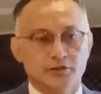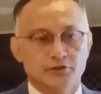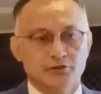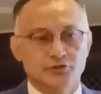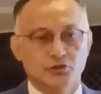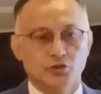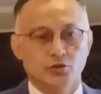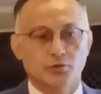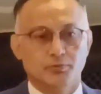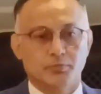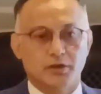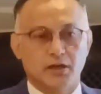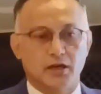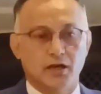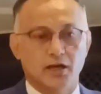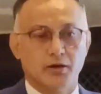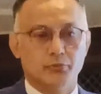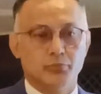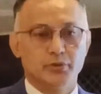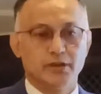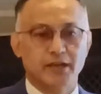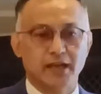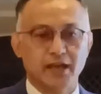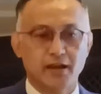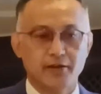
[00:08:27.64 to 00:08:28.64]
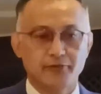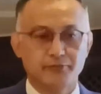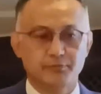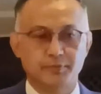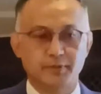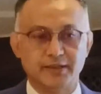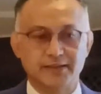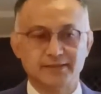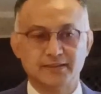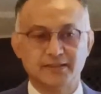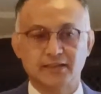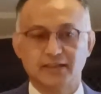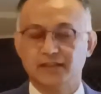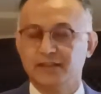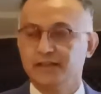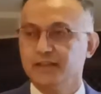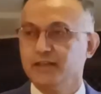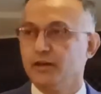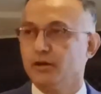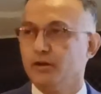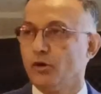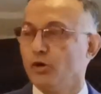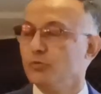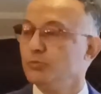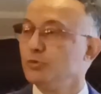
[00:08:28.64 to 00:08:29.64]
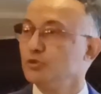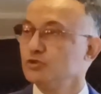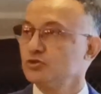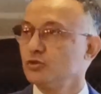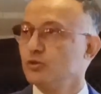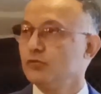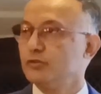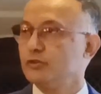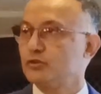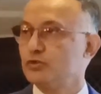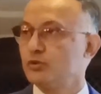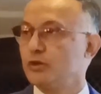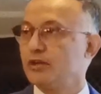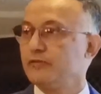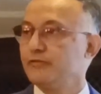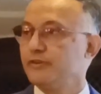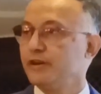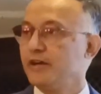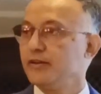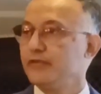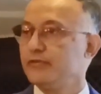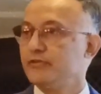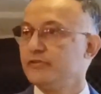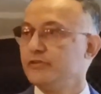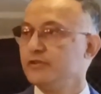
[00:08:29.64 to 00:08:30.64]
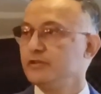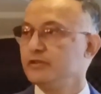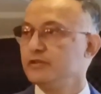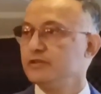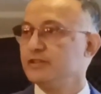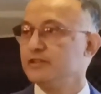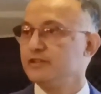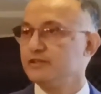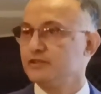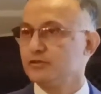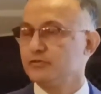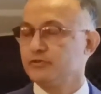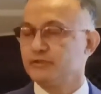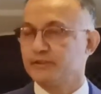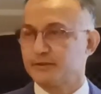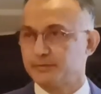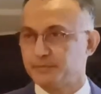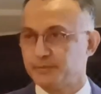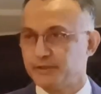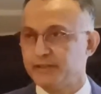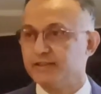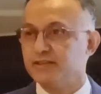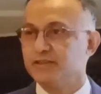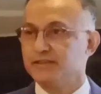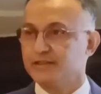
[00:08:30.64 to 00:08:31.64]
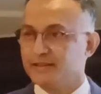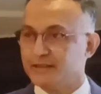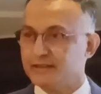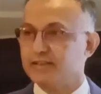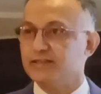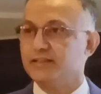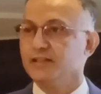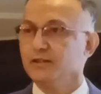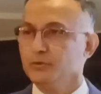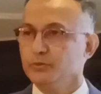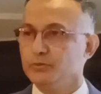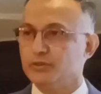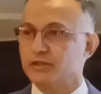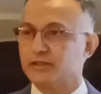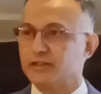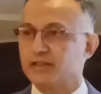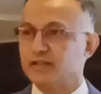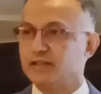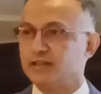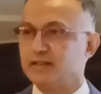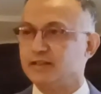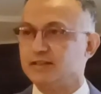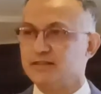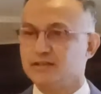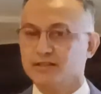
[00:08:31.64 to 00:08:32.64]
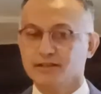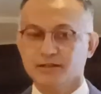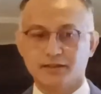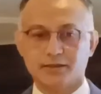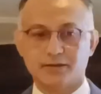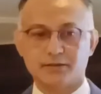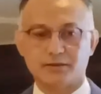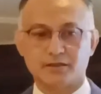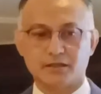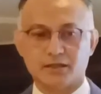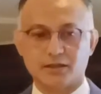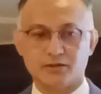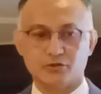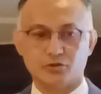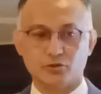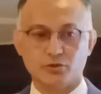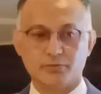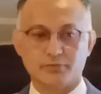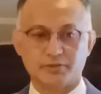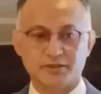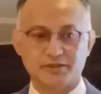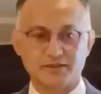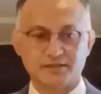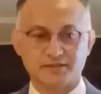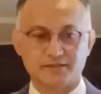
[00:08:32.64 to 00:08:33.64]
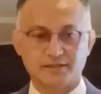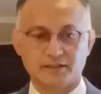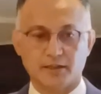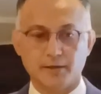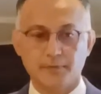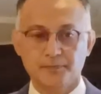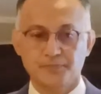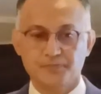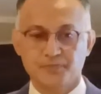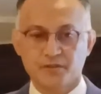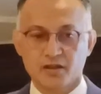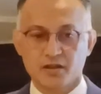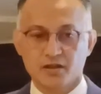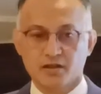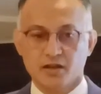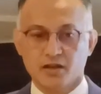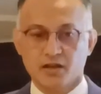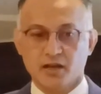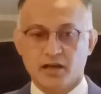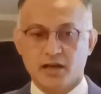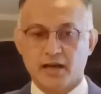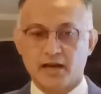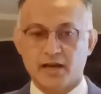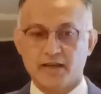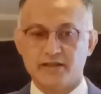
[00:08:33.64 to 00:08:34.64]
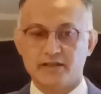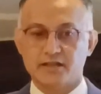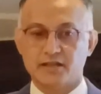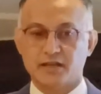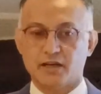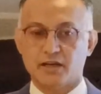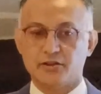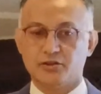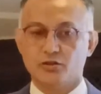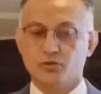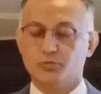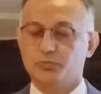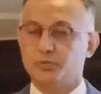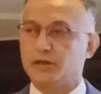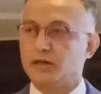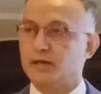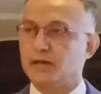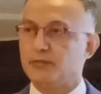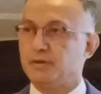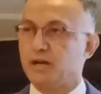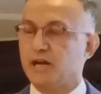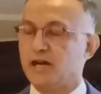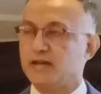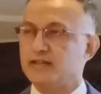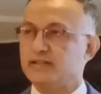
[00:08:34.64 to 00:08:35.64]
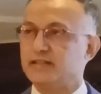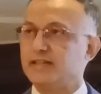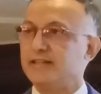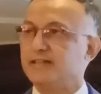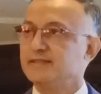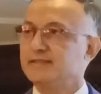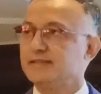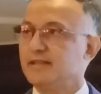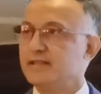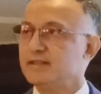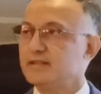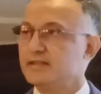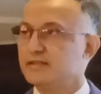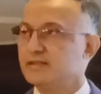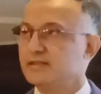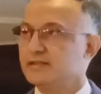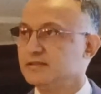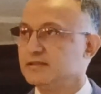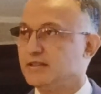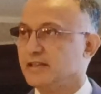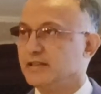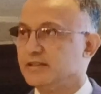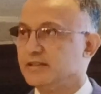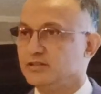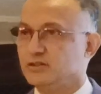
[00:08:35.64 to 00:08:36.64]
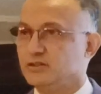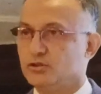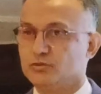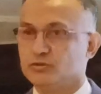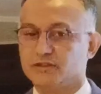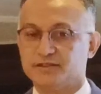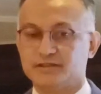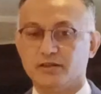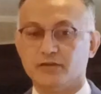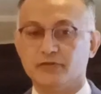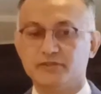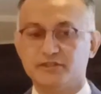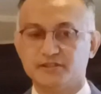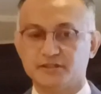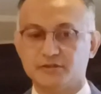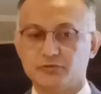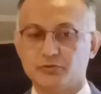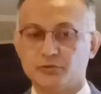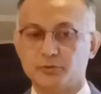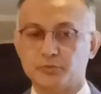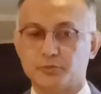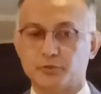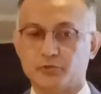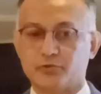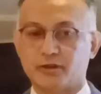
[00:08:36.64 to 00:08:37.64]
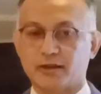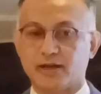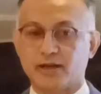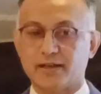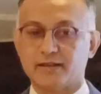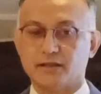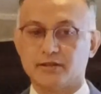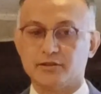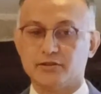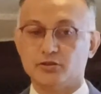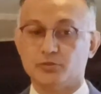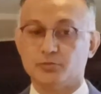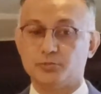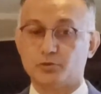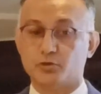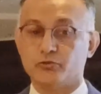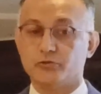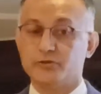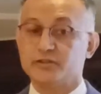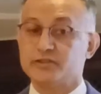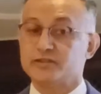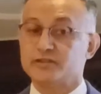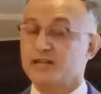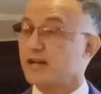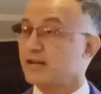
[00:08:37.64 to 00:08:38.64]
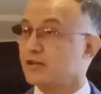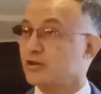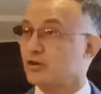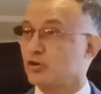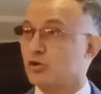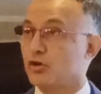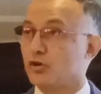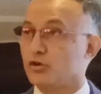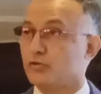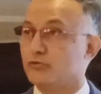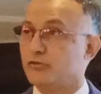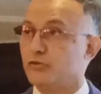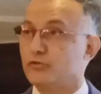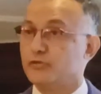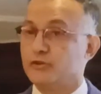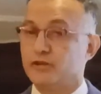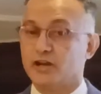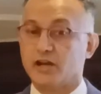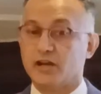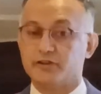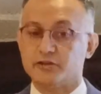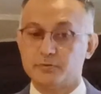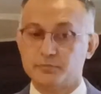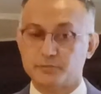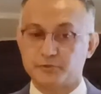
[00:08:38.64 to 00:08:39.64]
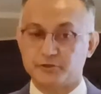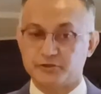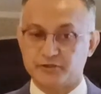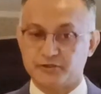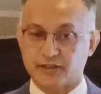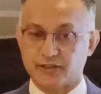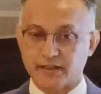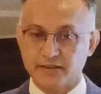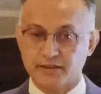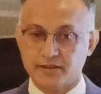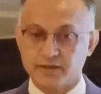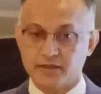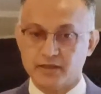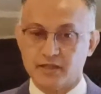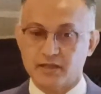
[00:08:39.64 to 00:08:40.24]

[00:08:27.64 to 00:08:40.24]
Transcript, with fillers: So uh, we have basically almost over 25 years of experience in India, working in India and uh, doing business here. And uh, you know, uh, our data centers and you know the services we provide are you know proven track record of over 100 percent.